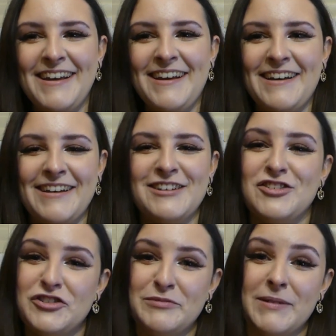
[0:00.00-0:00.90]
It's
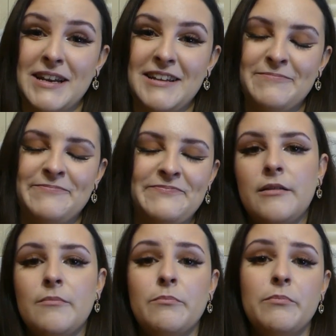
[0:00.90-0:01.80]
just me.
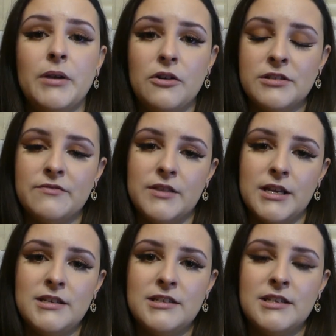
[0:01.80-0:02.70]
Because of
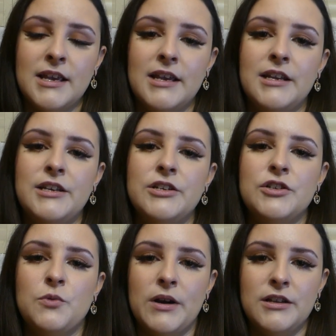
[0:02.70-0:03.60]
this, in
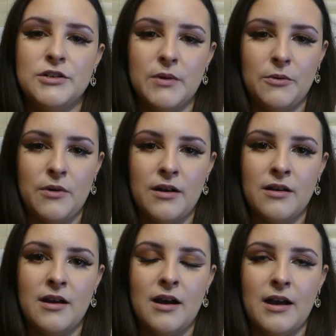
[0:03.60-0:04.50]

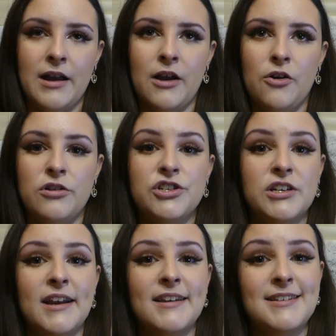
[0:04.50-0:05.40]
2021, I got
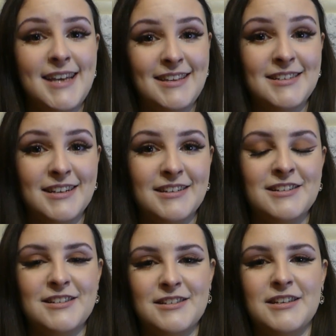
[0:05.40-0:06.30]
genetic testing
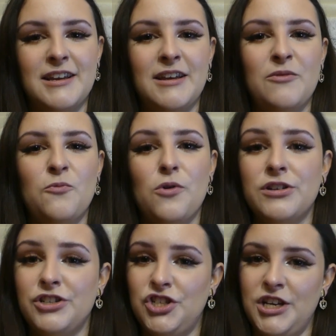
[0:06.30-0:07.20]
to see
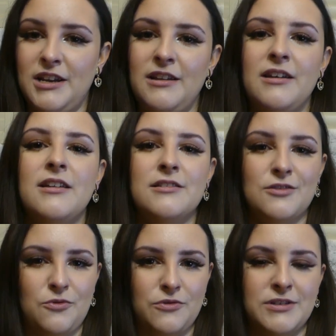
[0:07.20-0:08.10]
what gene is
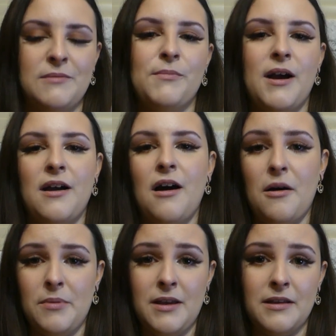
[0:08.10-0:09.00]
causing my
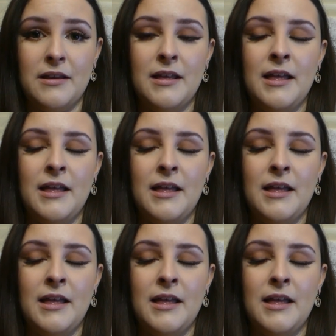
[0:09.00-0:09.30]
RP.